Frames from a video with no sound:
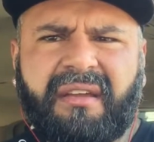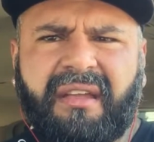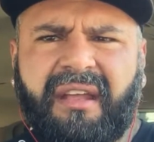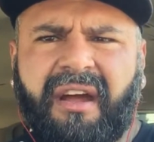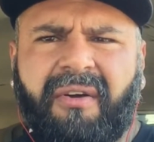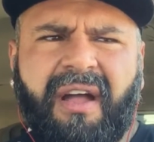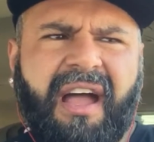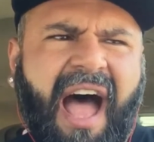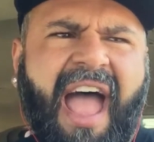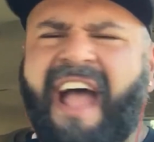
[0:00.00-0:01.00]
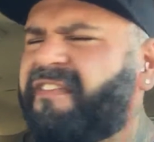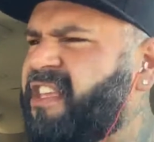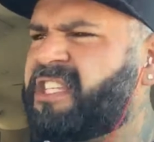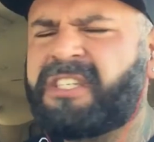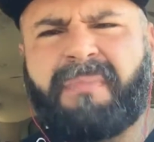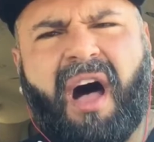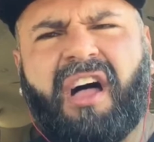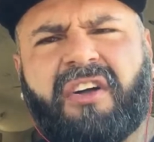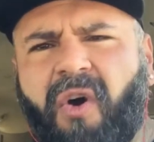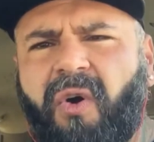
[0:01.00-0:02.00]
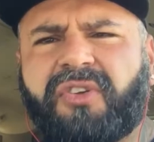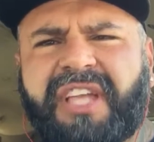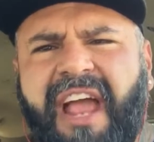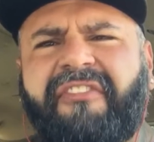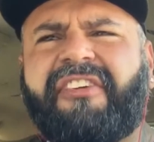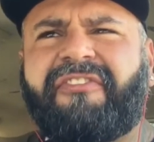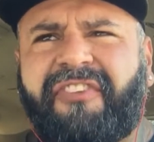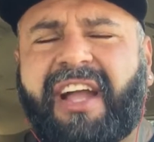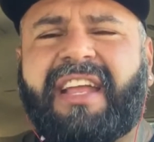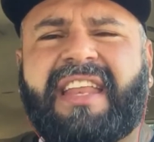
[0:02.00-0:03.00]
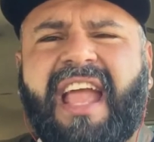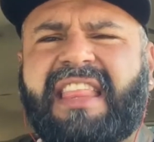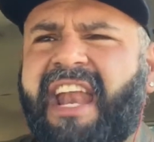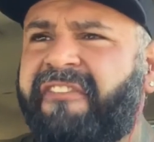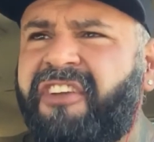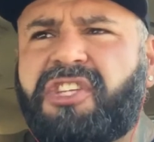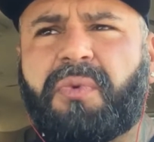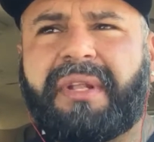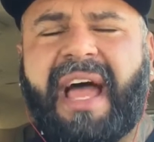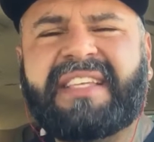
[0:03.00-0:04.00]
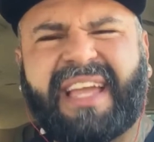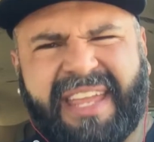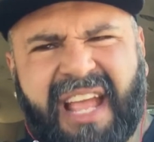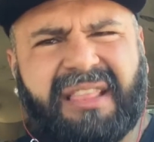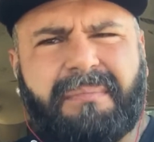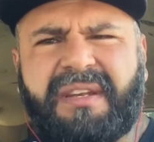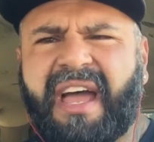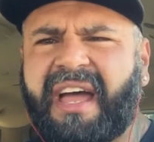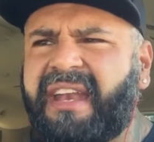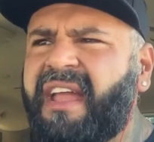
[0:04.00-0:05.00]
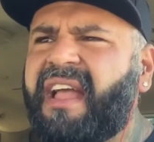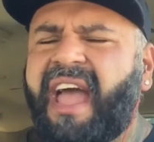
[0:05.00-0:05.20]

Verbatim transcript: You know, I have these small goals every fucking day that I visualize, I get them done,